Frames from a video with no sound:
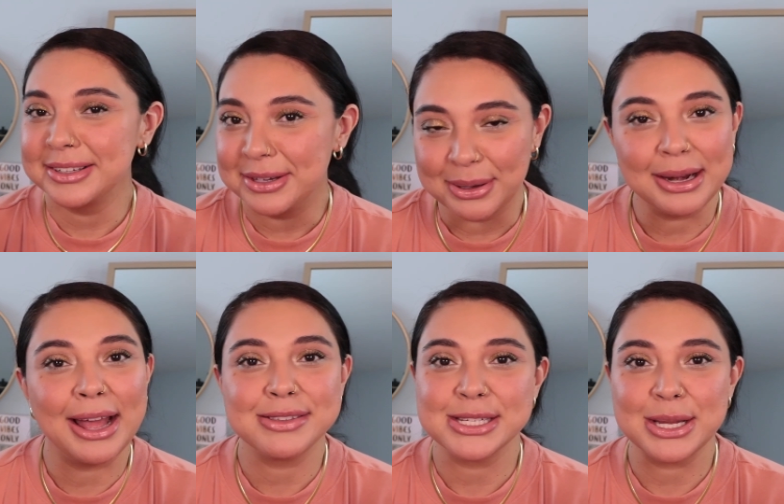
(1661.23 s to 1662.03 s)
you're gonna
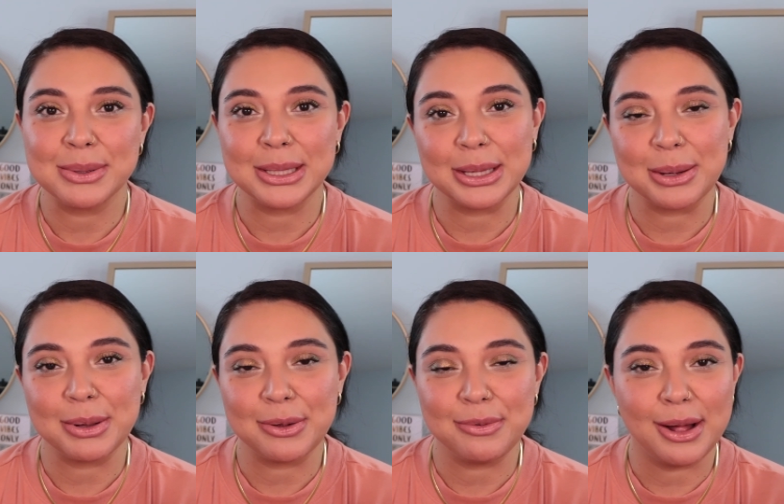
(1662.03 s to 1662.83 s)
have to deal with a little bit
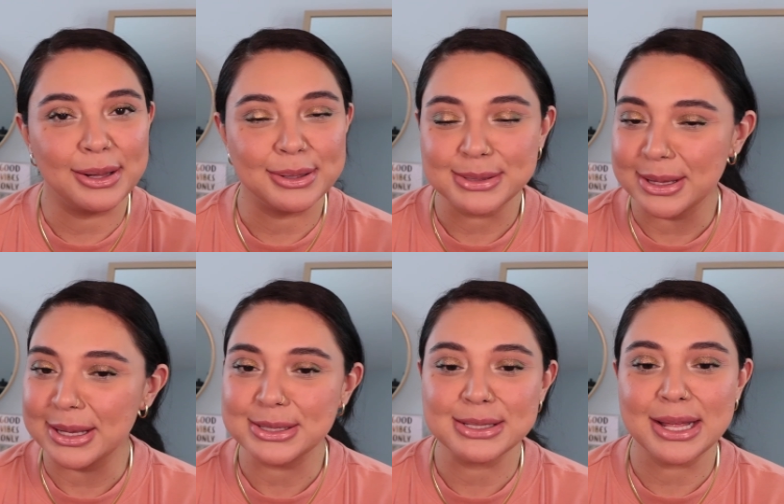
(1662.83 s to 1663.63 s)
of fallout. So
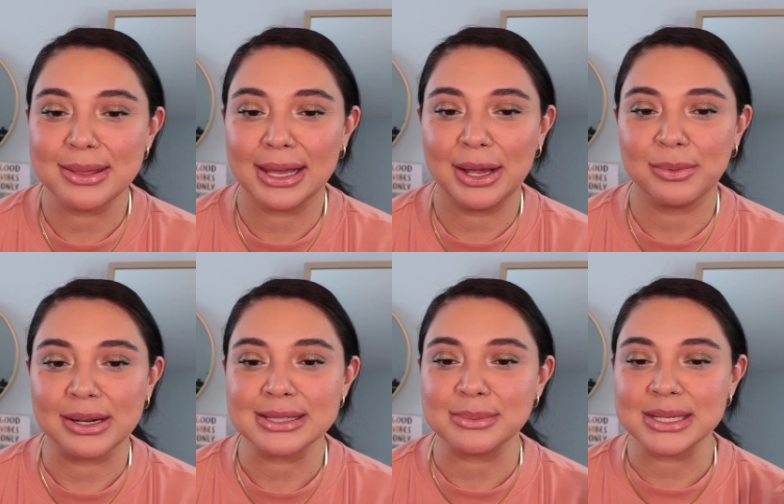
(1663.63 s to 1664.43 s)
that's just how the game
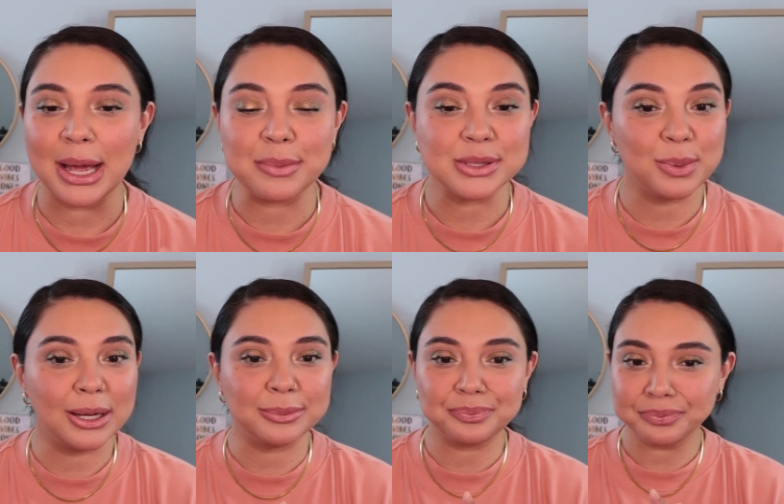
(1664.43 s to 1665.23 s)
works sometimes.
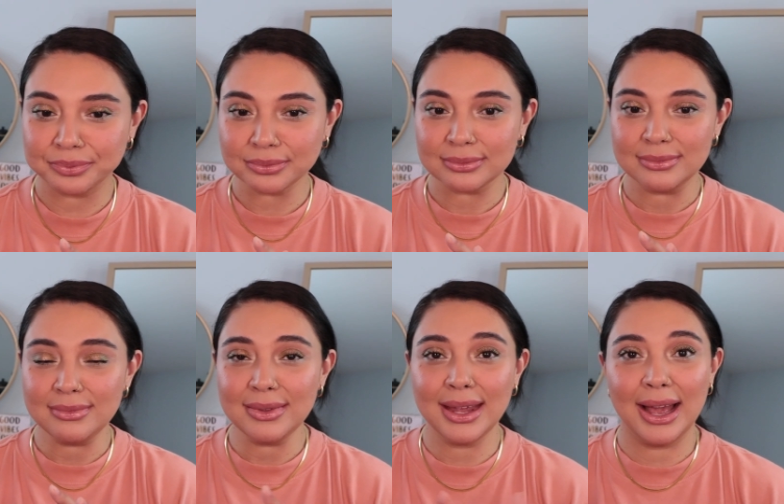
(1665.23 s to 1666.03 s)
But
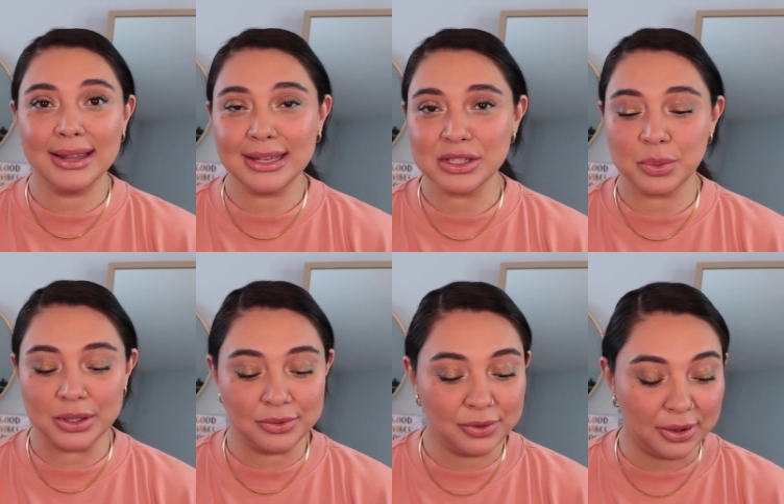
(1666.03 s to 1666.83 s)
I think it's
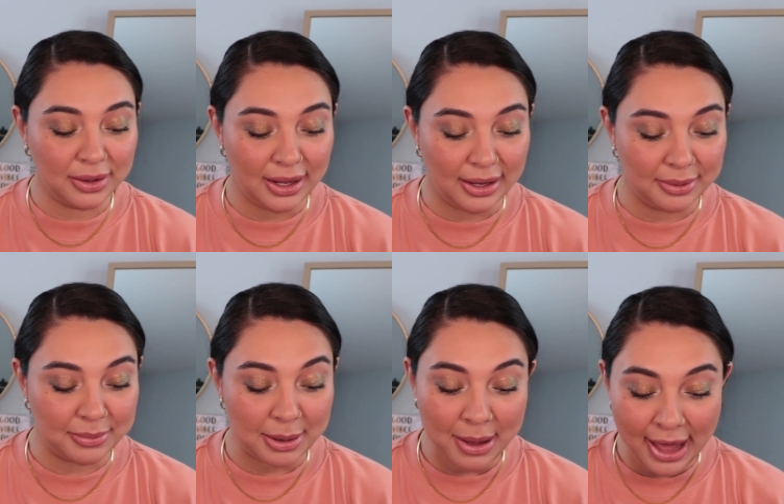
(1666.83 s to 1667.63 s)
wonderful. Um,
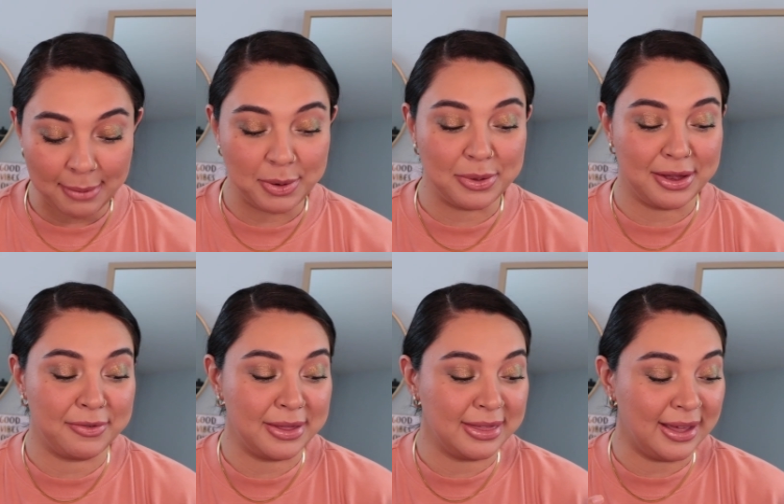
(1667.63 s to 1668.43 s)
I'm happy with
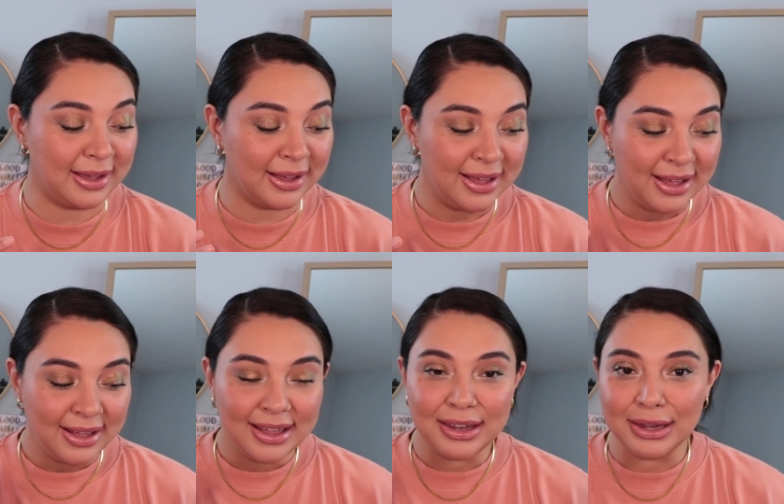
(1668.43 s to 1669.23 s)
everything.
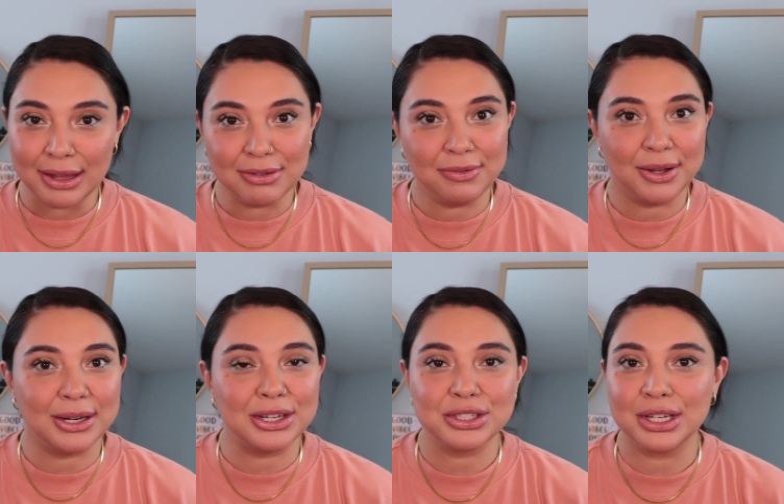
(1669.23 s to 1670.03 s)
Love the
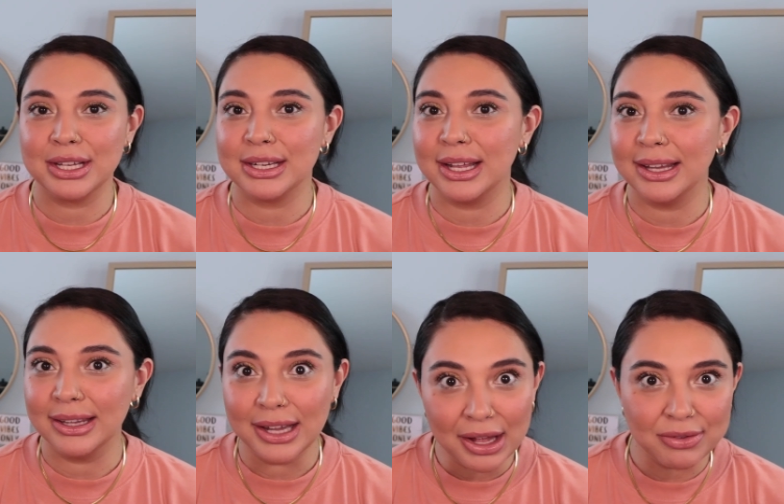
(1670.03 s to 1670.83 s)
foundation,
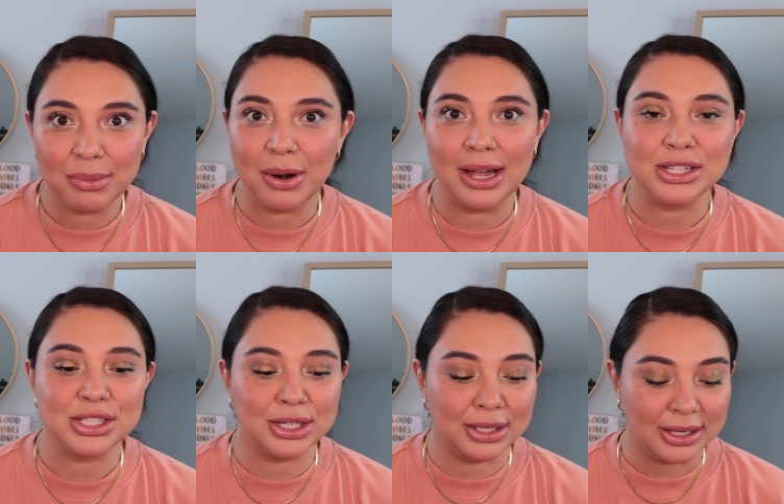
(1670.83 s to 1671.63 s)
love the
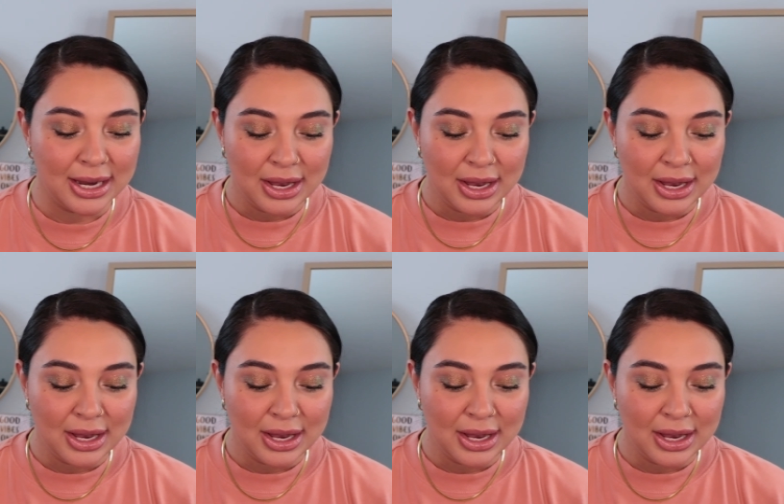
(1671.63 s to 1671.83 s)
bronzer.